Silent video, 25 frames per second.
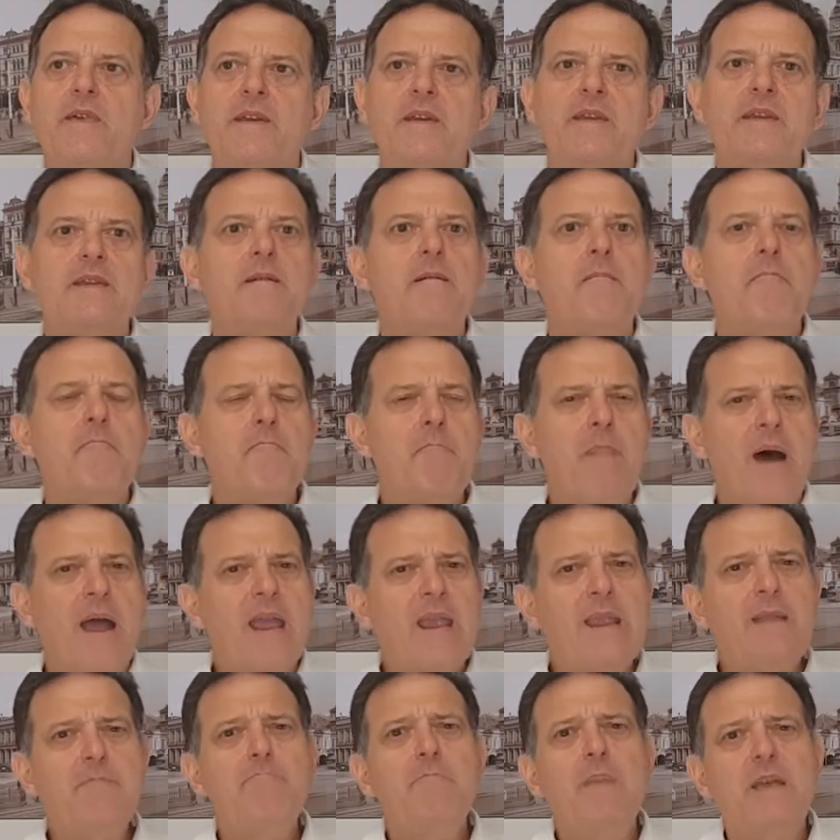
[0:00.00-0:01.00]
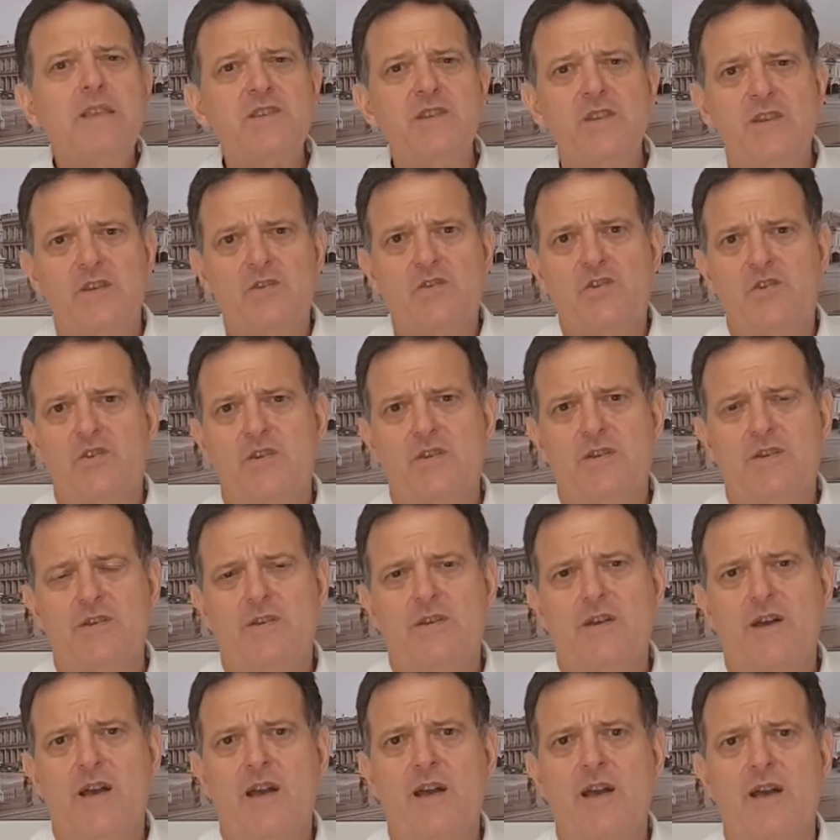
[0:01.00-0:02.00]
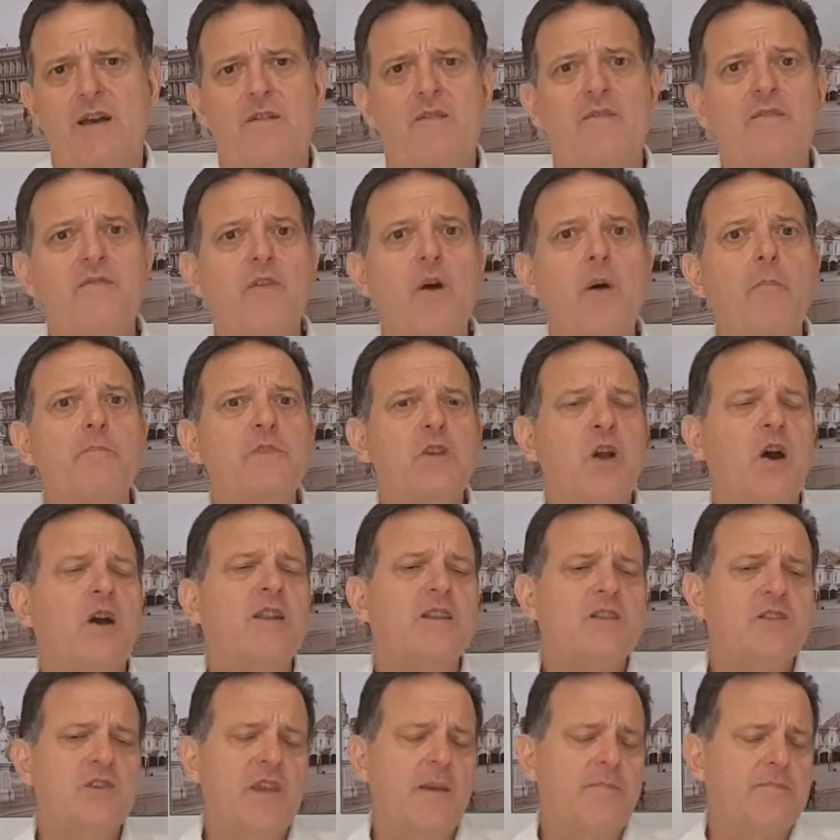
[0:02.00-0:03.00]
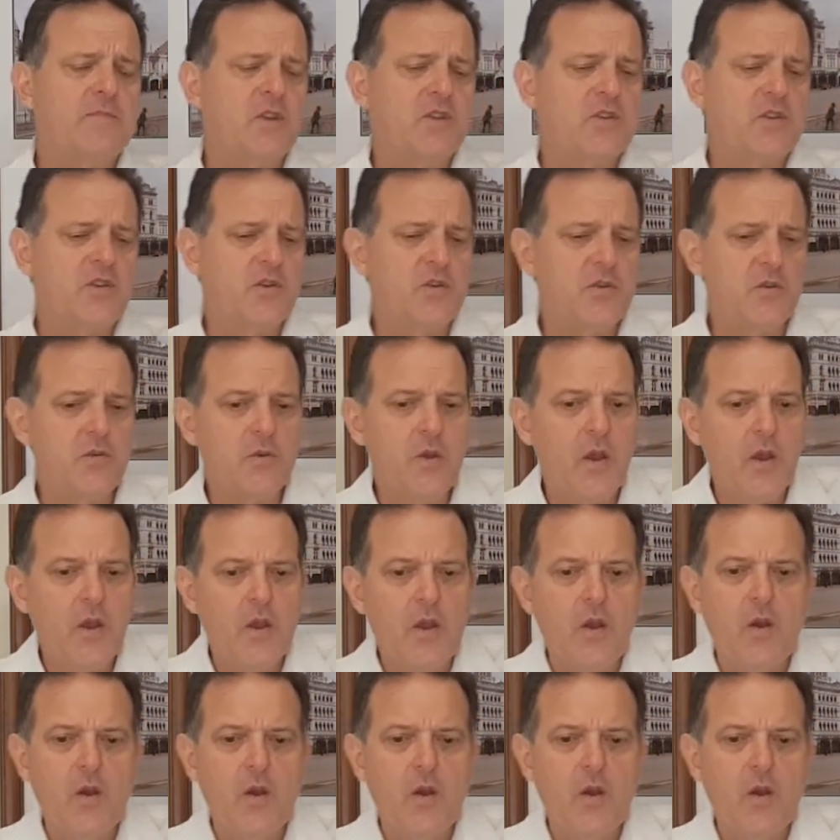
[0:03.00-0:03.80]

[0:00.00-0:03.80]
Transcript: The main message from Titus chapter 2